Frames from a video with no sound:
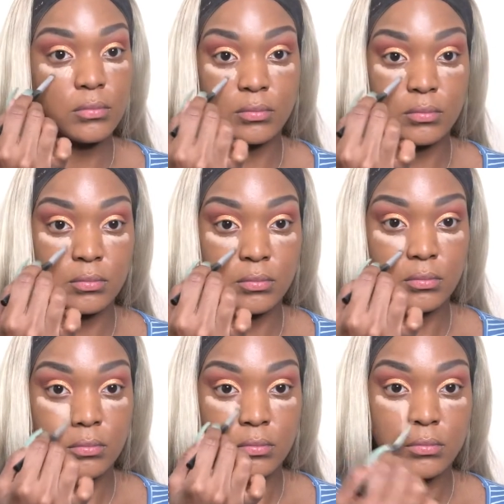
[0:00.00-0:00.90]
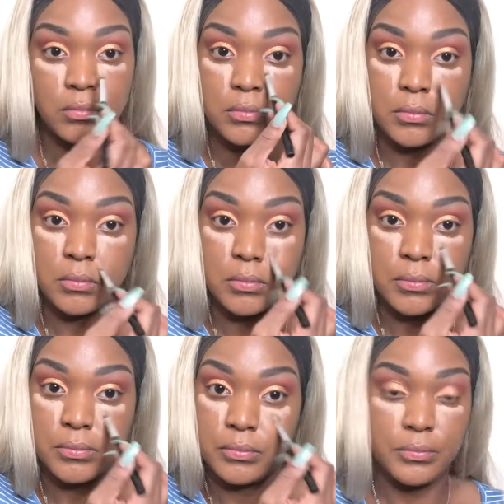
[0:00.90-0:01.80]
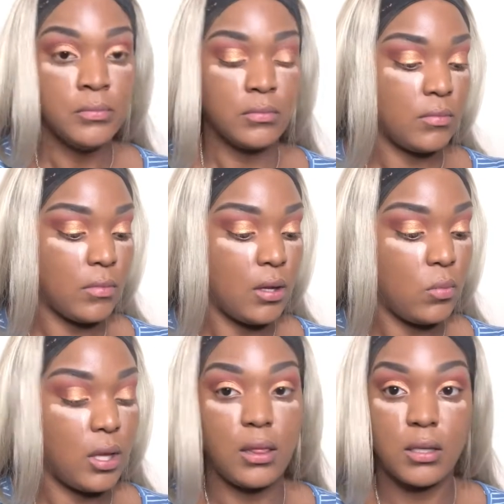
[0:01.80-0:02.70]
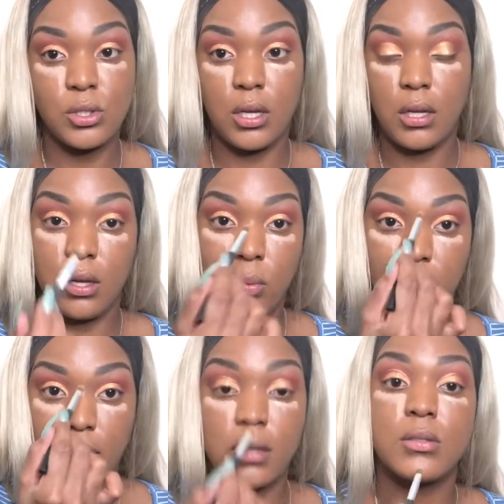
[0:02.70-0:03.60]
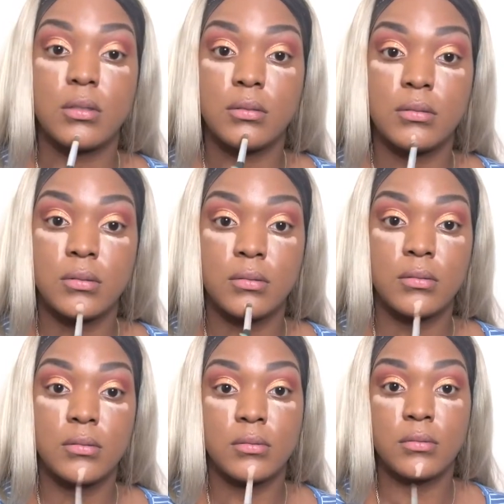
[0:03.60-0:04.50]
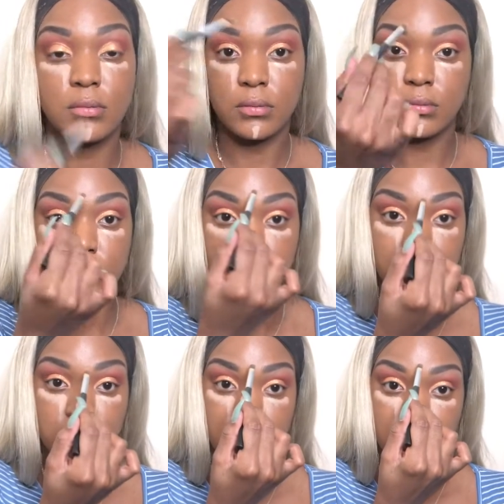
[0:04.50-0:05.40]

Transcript: I was just a little sleepy. And I also use my LA Pro Girl in the color